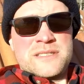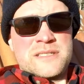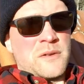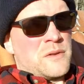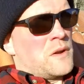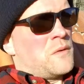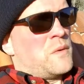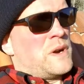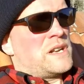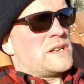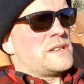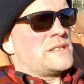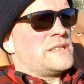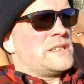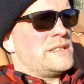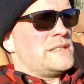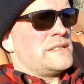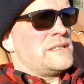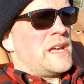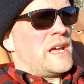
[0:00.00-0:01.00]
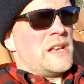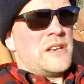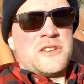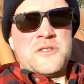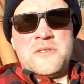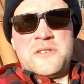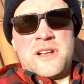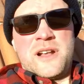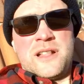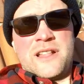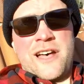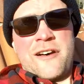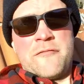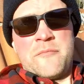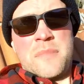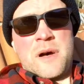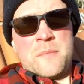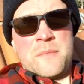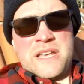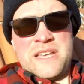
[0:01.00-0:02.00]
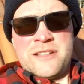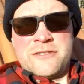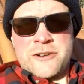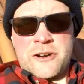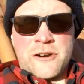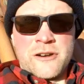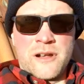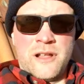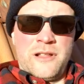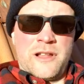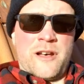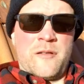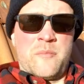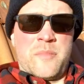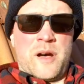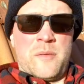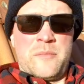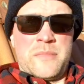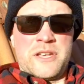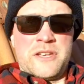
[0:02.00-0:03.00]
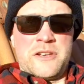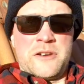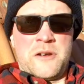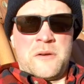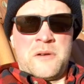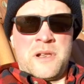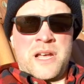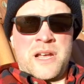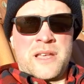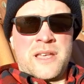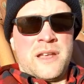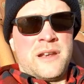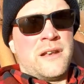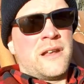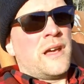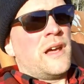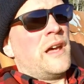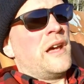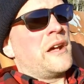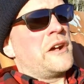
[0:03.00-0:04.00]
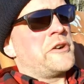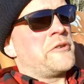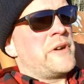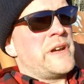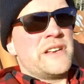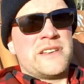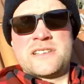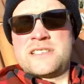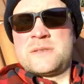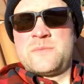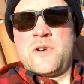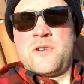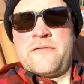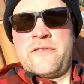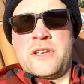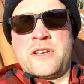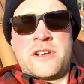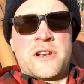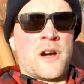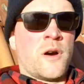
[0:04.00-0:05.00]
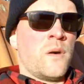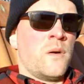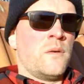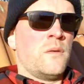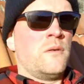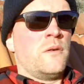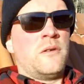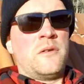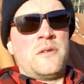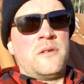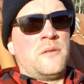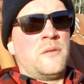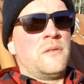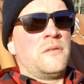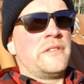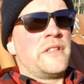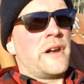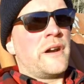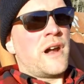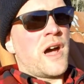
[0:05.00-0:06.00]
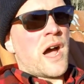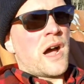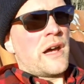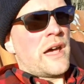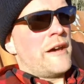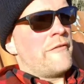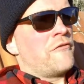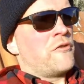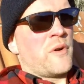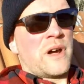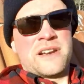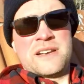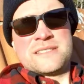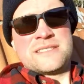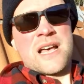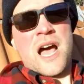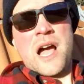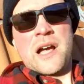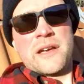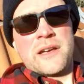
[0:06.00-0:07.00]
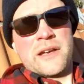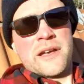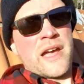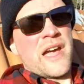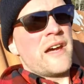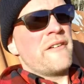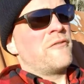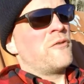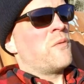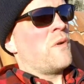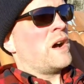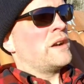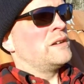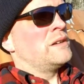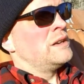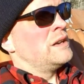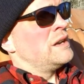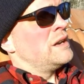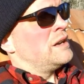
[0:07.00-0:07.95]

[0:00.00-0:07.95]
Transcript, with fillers: So the witnesses they do the love bomb, internal love bombing. You know, like in the courageous movie. You know, there everyone is hugging everyone